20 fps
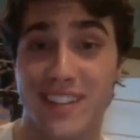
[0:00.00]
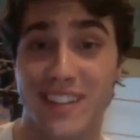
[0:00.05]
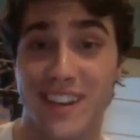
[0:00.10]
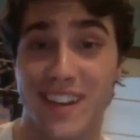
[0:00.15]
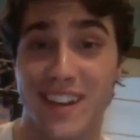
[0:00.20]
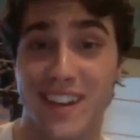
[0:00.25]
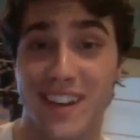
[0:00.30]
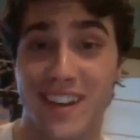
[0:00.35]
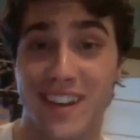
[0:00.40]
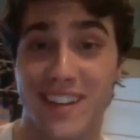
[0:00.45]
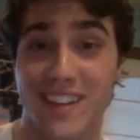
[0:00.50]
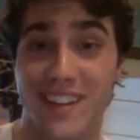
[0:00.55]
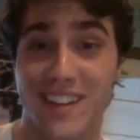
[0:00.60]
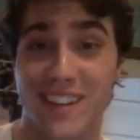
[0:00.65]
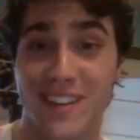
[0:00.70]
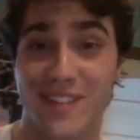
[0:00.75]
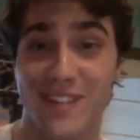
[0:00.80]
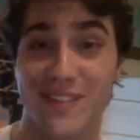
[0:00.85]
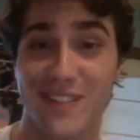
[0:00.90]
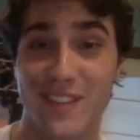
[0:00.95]
uh, you
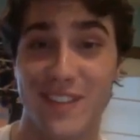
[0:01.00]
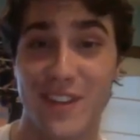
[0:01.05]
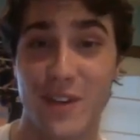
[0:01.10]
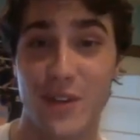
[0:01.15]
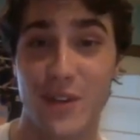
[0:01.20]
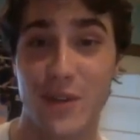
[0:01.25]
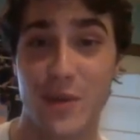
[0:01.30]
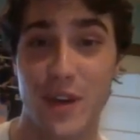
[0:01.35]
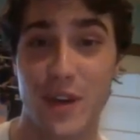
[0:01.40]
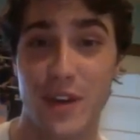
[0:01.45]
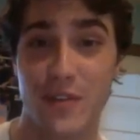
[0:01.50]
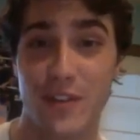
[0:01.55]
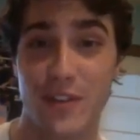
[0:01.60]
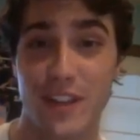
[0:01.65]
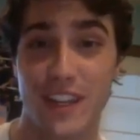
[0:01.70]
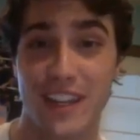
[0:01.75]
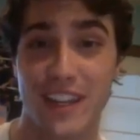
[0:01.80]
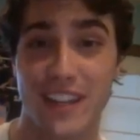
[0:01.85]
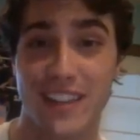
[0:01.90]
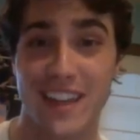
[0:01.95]
know, the only way to really
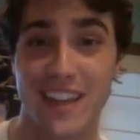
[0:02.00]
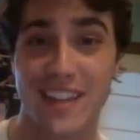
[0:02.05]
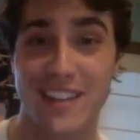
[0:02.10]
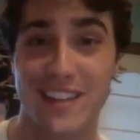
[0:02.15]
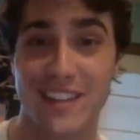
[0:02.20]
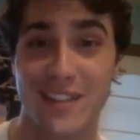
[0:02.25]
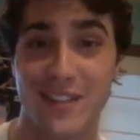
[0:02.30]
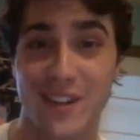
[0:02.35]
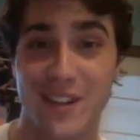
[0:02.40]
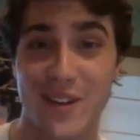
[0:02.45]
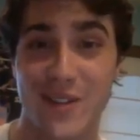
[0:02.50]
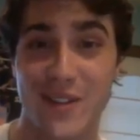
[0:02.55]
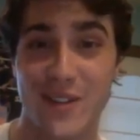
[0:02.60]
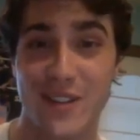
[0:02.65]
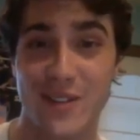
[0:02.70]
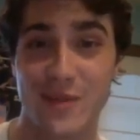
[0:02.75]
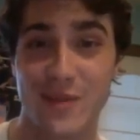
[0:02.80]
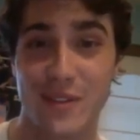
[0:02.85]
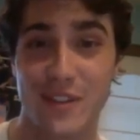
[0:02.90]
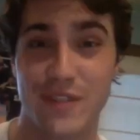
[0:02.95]
get that stuff going is
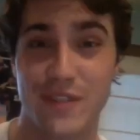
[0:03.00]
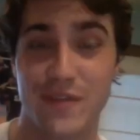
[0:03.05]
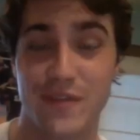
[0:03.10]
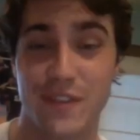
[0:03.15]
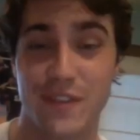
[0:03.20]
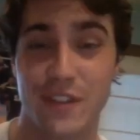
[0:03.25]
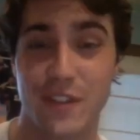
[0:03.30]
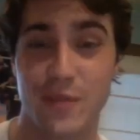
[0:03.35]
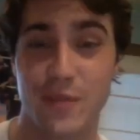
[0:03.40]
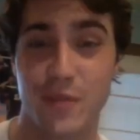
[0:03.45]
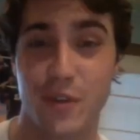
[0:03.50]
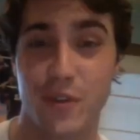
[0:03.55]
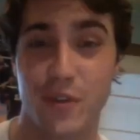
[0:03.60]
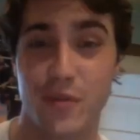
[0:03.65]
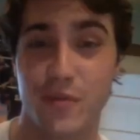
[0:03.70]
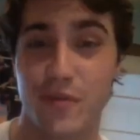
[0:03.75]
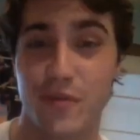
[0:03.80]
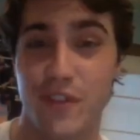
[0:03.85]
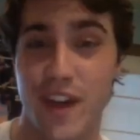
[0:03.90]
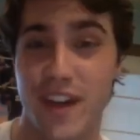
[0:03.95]
with the support from
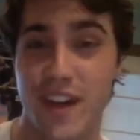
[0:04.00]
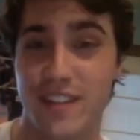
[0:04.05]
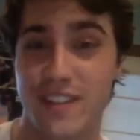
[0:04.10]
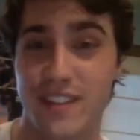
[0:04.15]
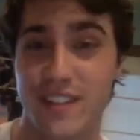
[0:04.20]
fans.